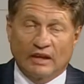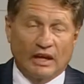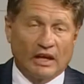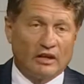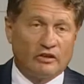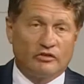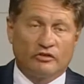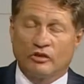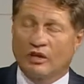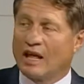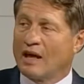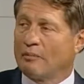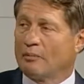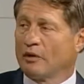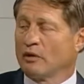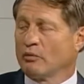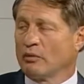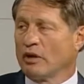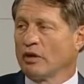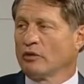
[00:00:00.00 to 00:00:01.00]
It's still
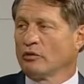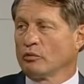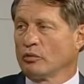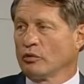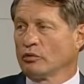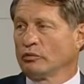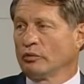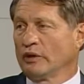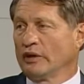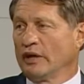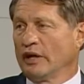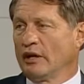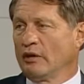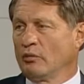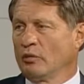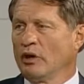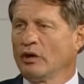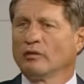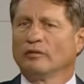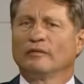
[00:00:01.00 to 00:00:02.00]
happening around the world right
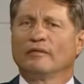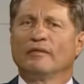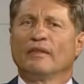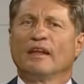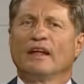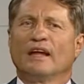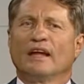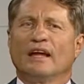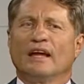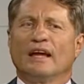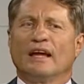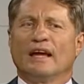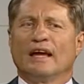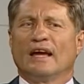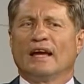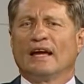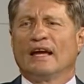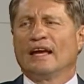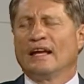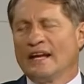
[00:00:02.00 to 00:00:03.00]
now.
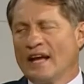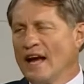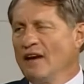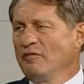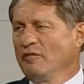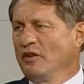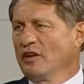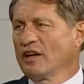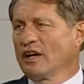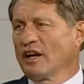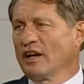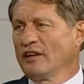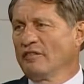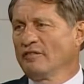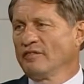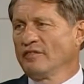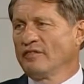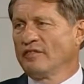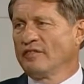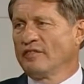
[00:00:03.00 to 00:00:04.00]
In Africa,
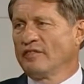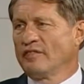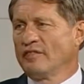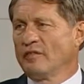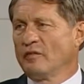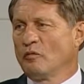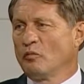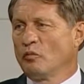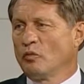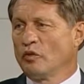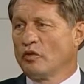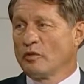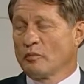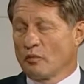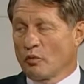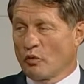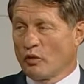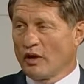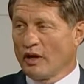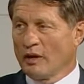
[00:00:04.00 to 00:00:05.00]
with the
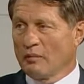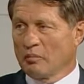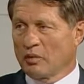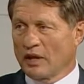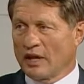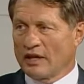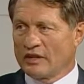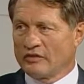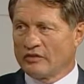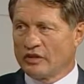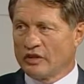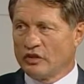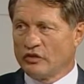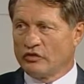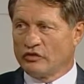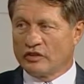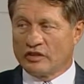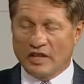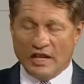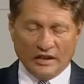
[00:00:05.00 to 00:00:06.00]
moringa plants, they
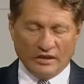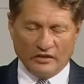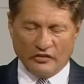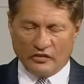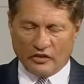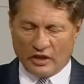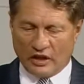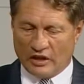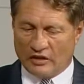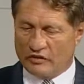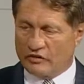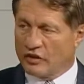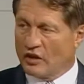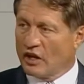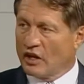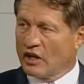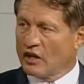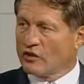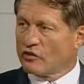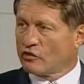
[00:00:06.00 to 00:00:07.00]
used to take the seeds,
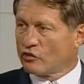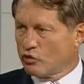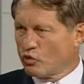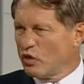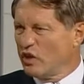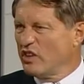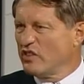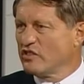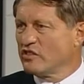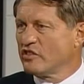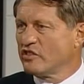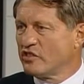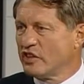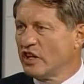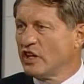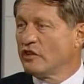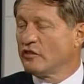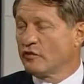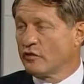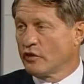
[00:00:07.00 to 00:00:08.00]
squeeze the
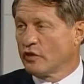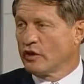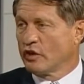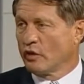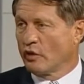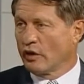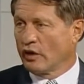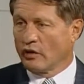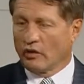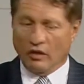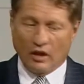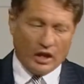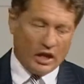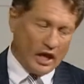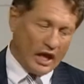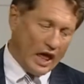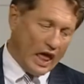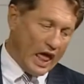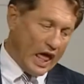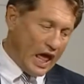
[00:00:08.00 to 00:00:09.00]
seeds for the oil,
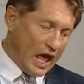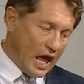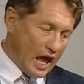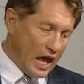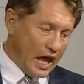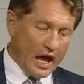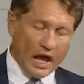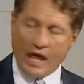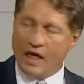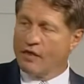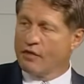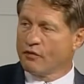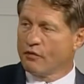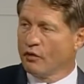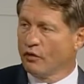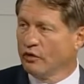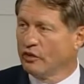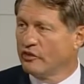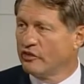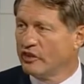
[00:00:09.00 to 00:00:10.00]
and
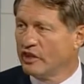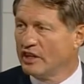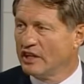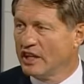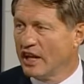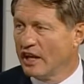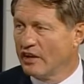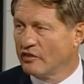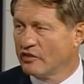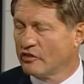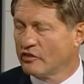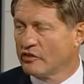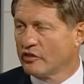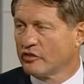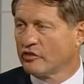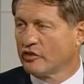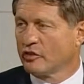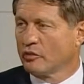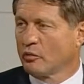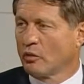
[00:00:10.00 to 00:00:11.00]
throw the seed casings
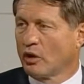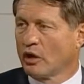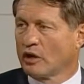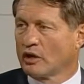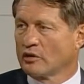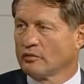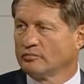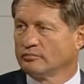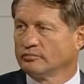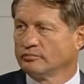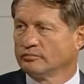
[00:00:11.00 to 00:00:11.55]
into the water.